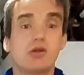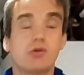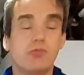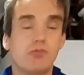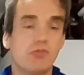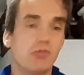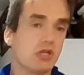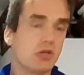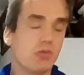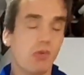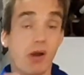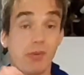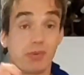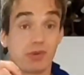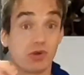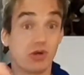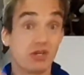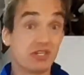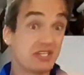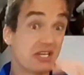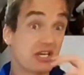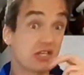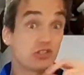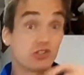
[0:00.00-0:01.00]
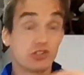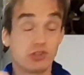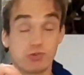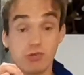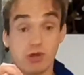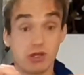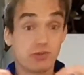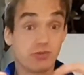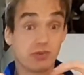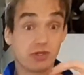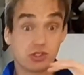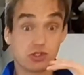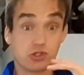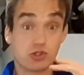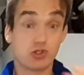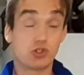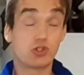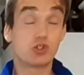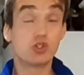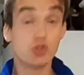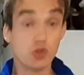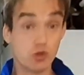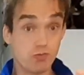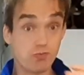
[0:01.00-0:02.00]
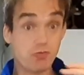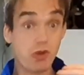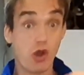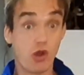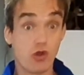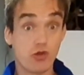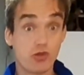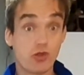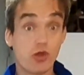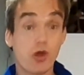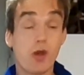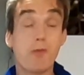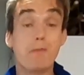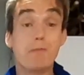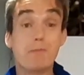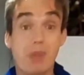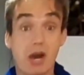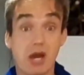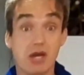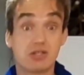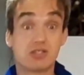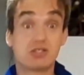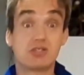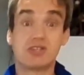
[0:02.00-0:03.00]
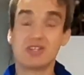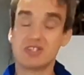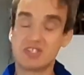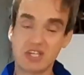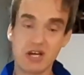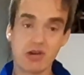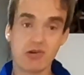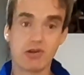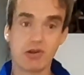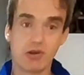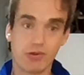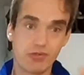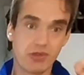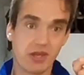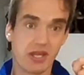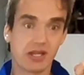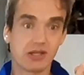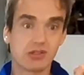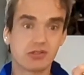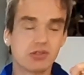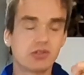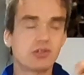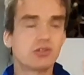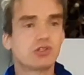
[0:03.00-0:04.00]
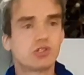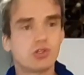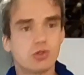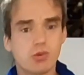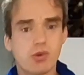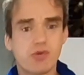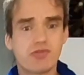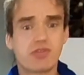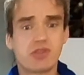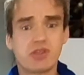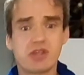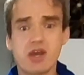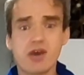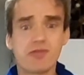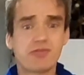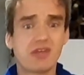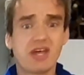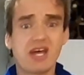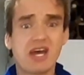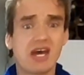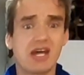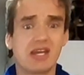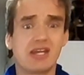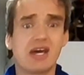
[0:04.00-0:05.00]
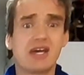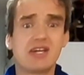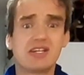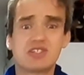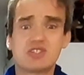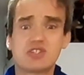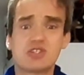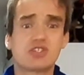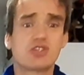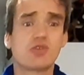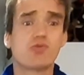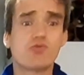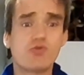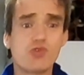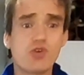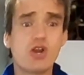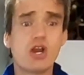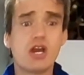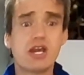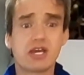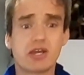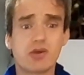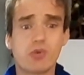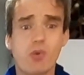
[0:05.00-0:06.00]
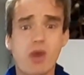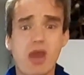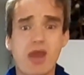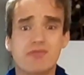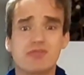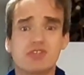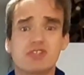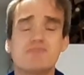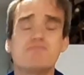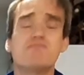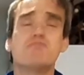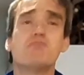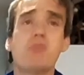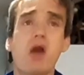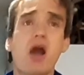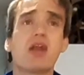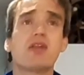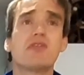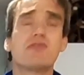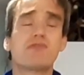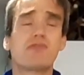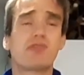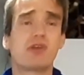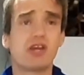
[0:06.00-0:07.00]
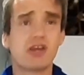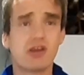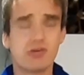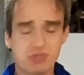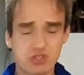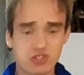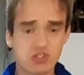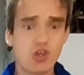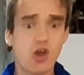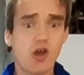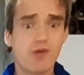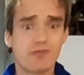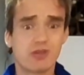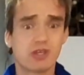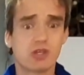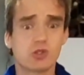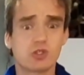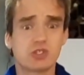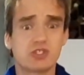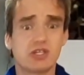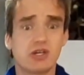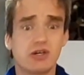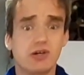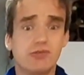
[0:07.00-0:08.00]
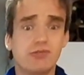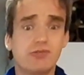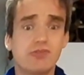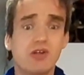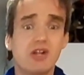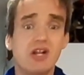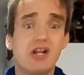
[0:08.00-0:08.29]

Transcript: You might quite dexterous, might be able to do both. But the cereal thing, do it with the other hand. And it's just a really good way of just mindfully observing yourself